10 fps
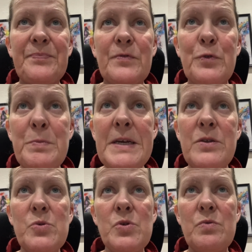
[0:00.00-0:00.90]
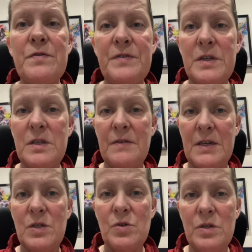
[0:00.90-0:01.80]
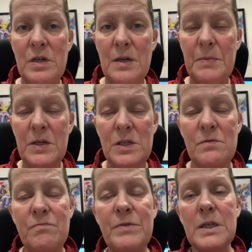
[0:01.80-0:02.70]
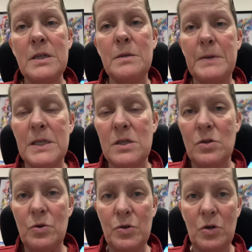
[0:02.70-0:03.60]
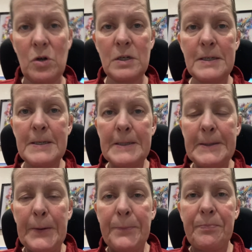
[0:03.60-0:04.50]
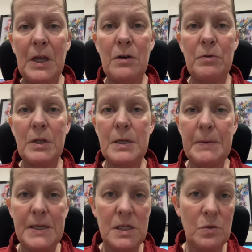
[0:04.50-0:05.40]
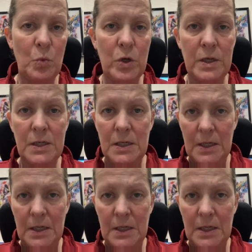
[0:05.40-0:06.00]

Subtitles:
for me, there's no definitive answer to that because it really depends on your dog, and it really depends on what